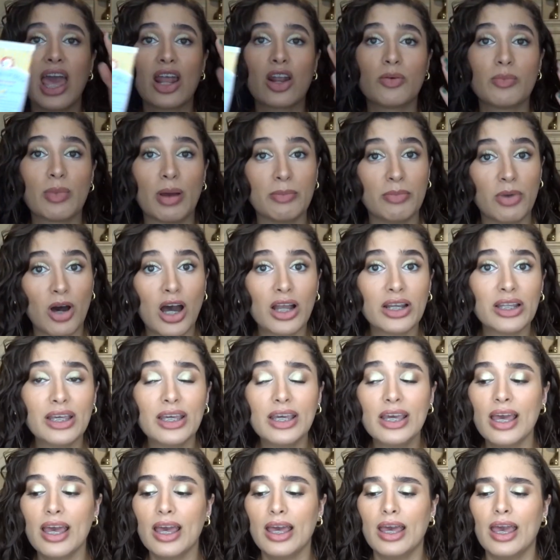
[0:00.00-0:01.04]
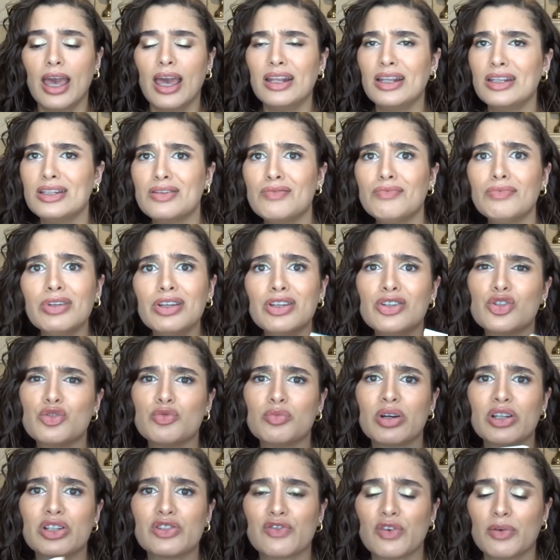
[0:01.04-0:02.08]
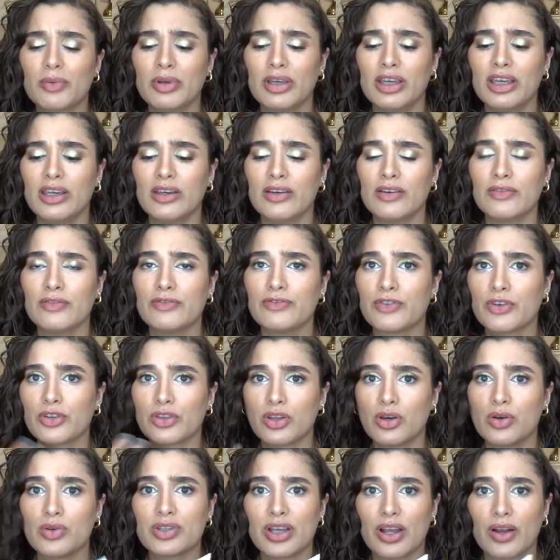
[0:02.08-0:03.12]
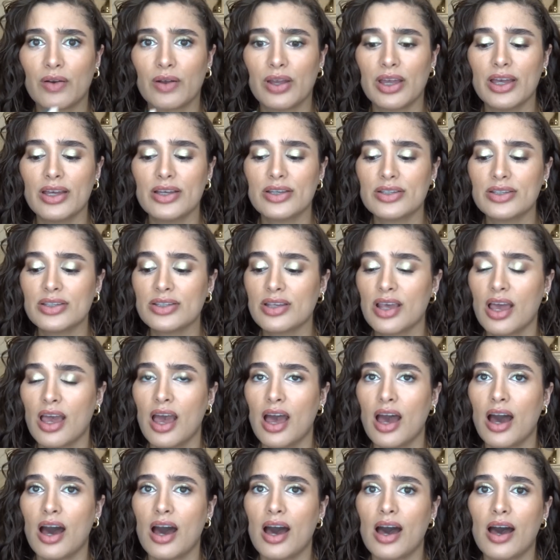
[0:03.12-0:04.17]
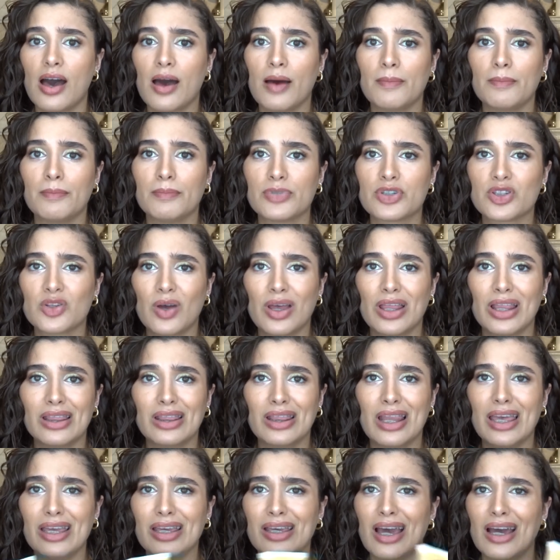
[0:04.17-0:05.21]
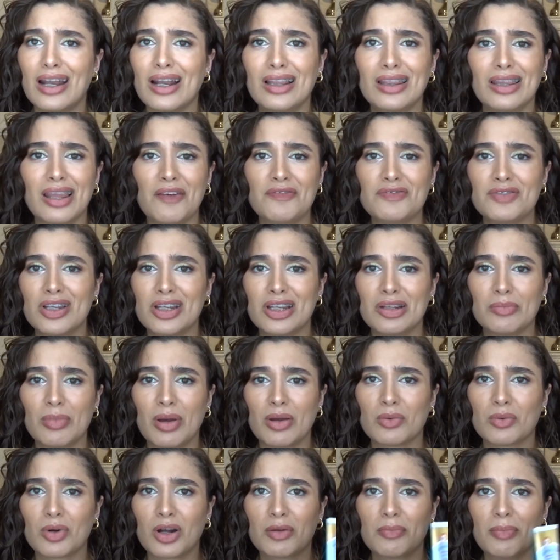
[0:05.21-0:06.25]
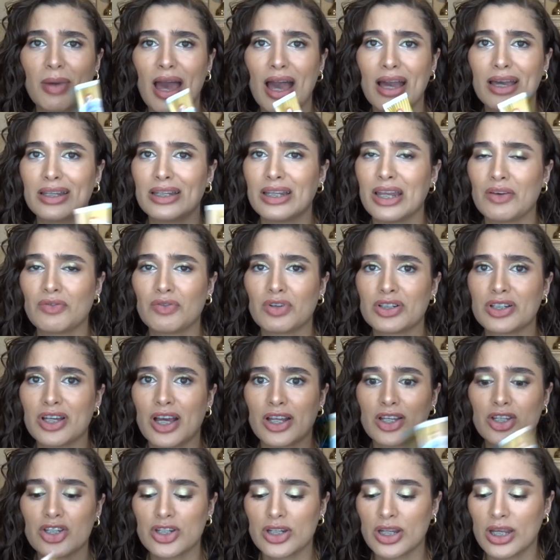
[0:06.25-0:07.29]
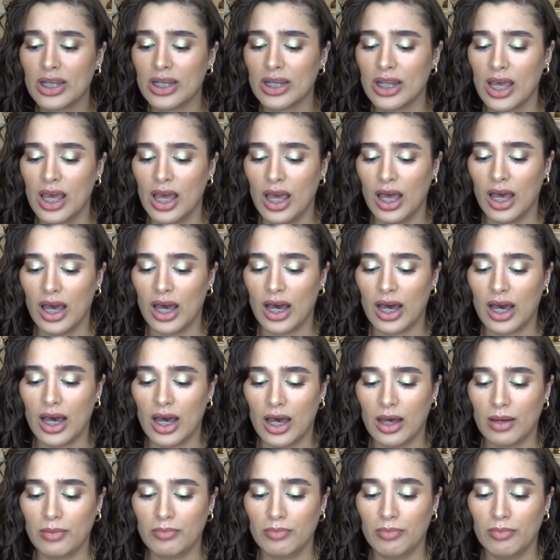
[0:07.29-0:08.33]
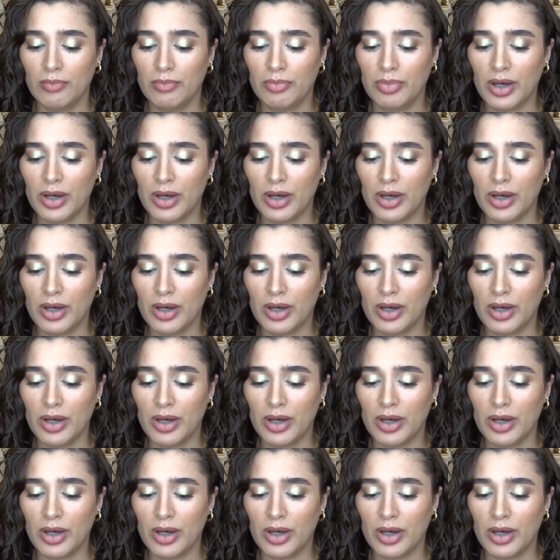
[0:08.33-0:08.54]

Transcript: and on my body, and it didn't really do much for me for those areas. Um, so I like kind of left it in my work bag and never touched it. Um,